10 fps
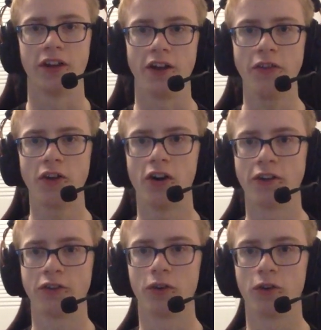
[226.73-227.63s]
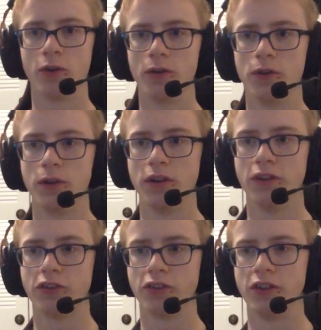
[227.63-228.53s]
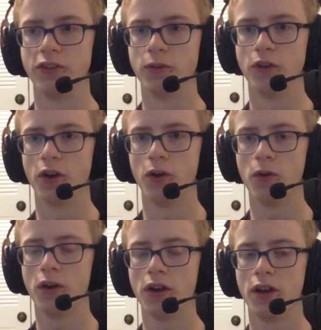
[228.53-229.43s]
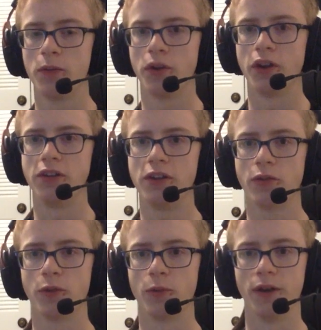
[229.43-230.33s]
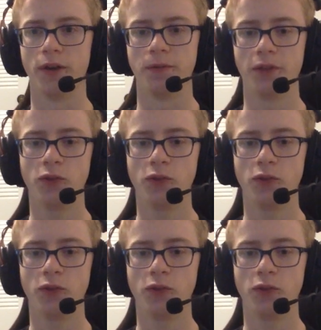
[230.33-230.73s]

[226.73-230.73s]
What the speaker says: not the Hot Doggo Industries you know, but a different one.